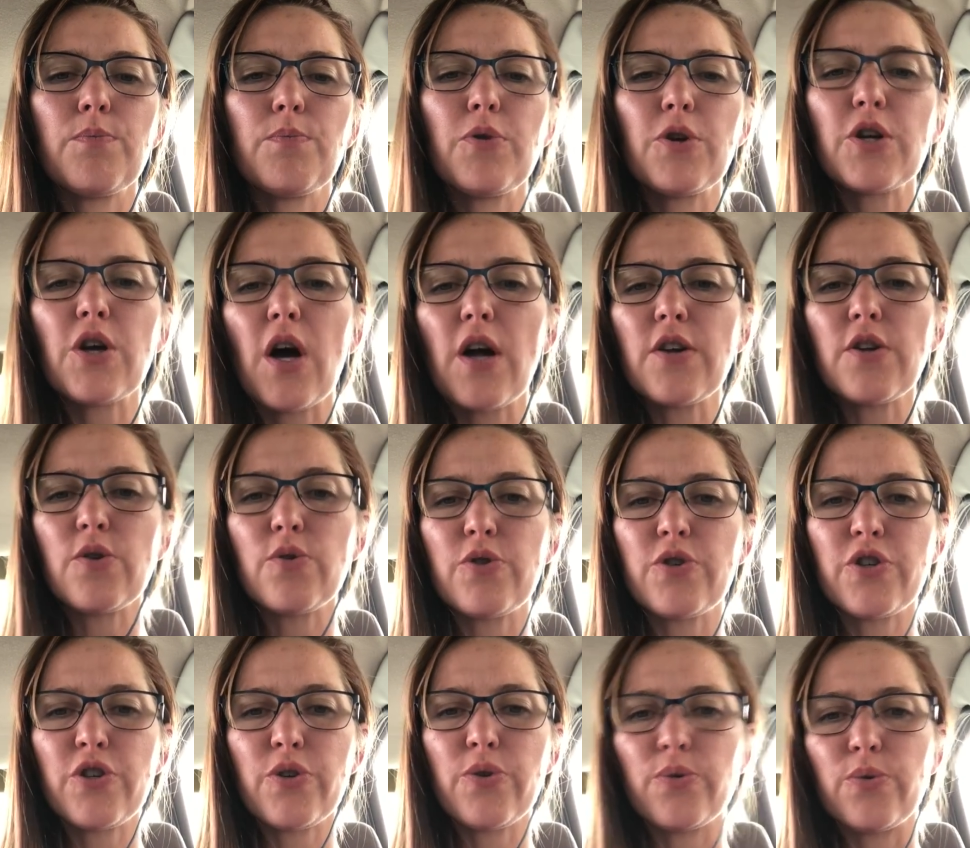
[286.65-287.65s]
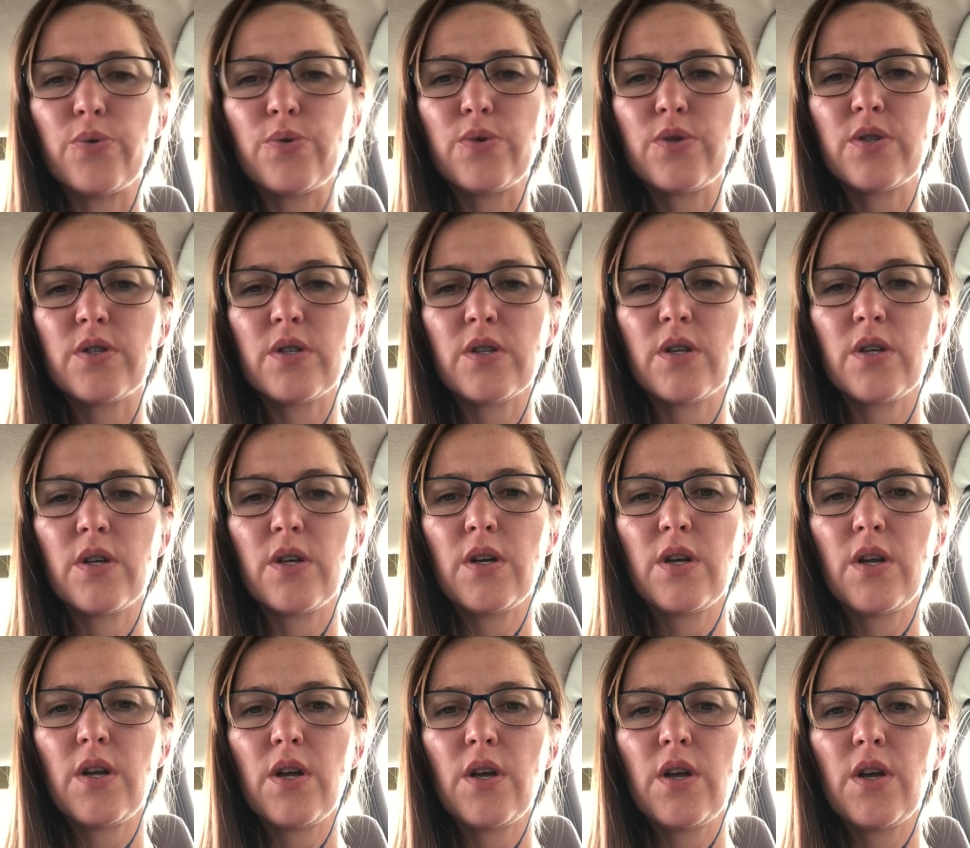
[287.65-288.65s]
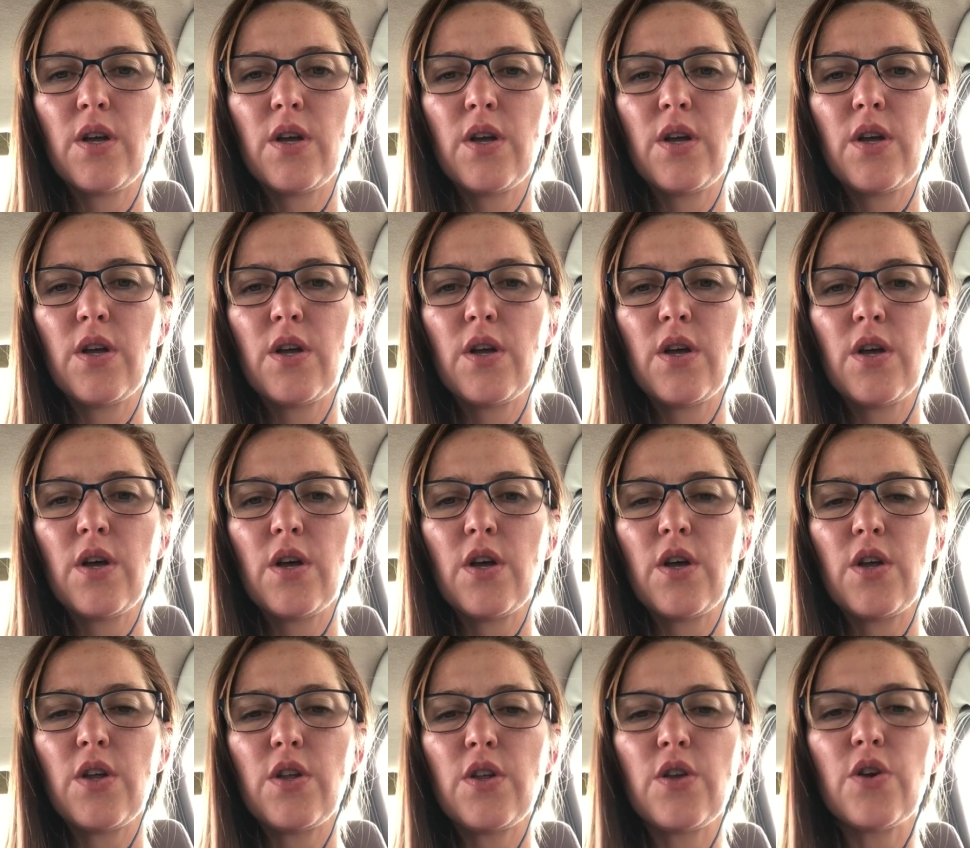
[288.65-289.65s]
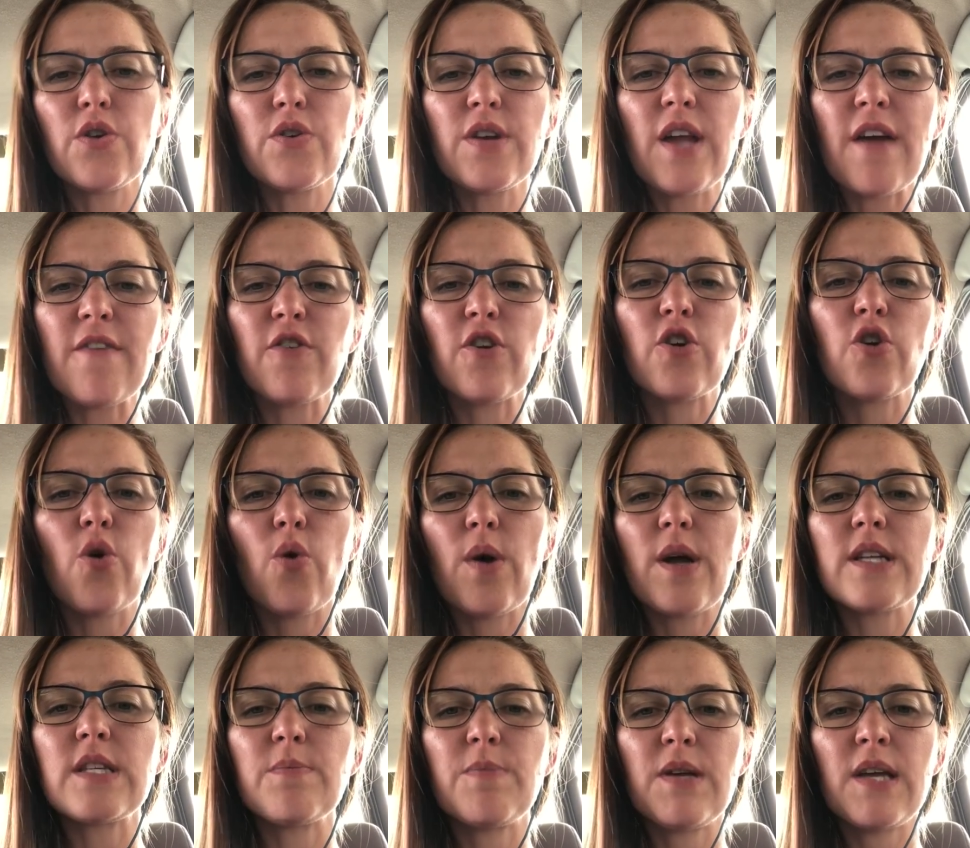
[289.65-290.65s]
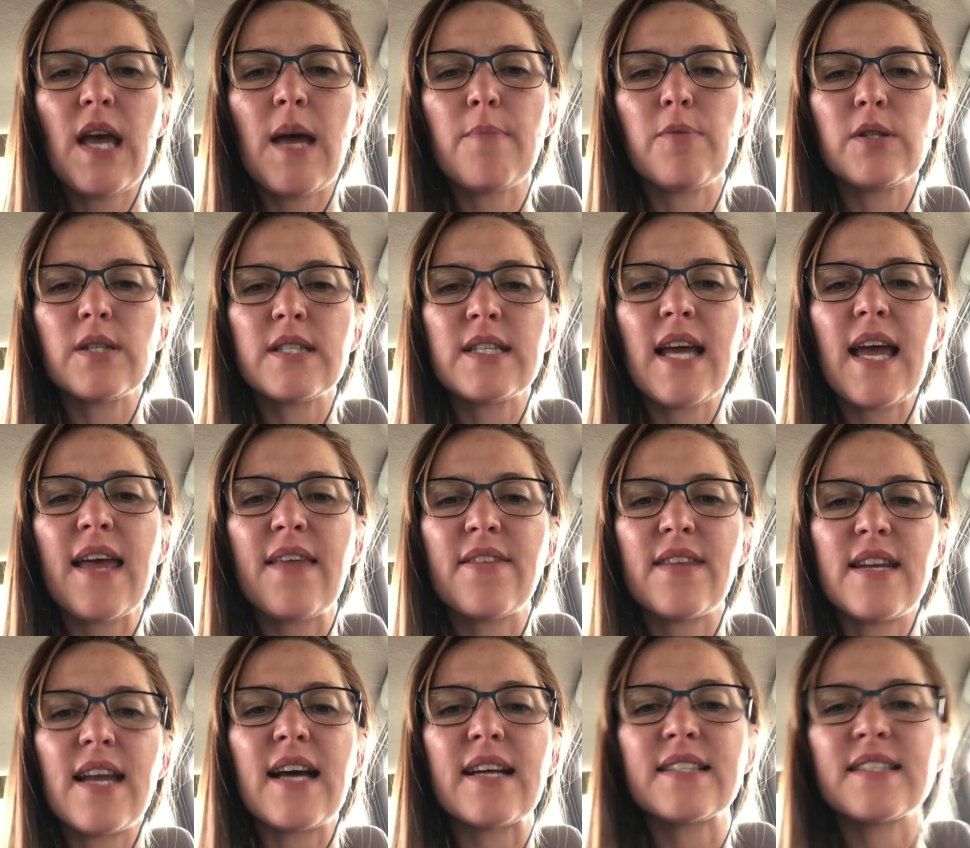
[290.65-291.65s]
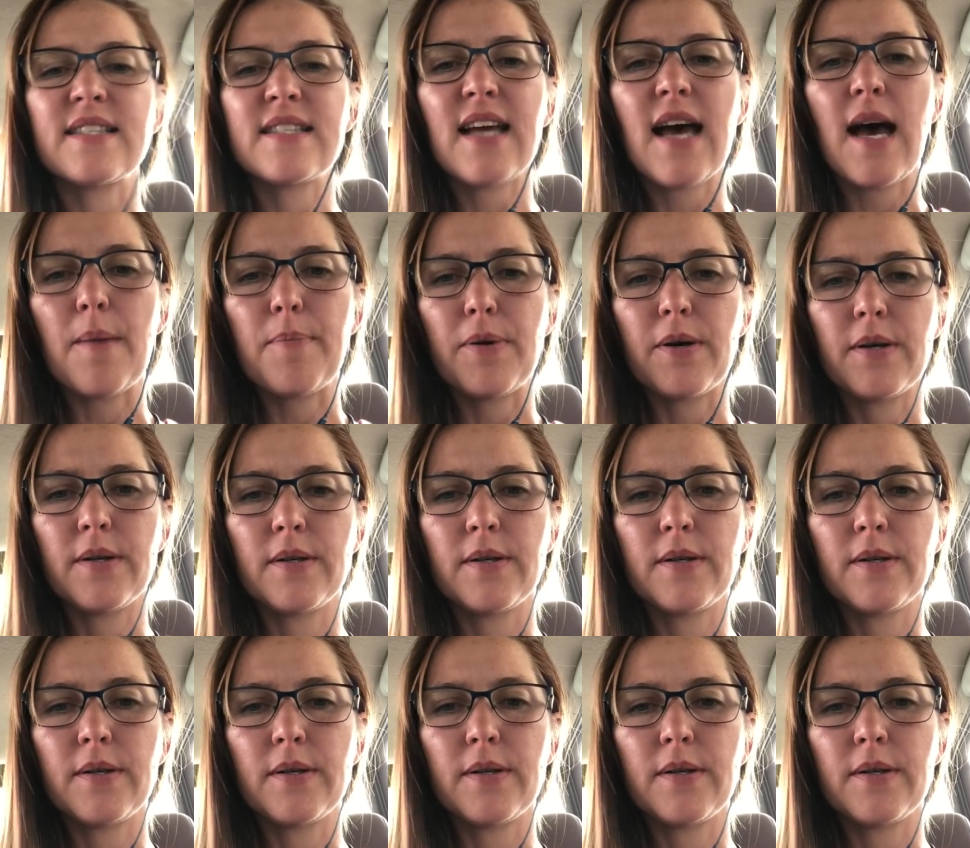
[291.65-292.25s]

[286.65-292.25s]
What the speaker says: put on new shoes, you're never going to be able to take the next step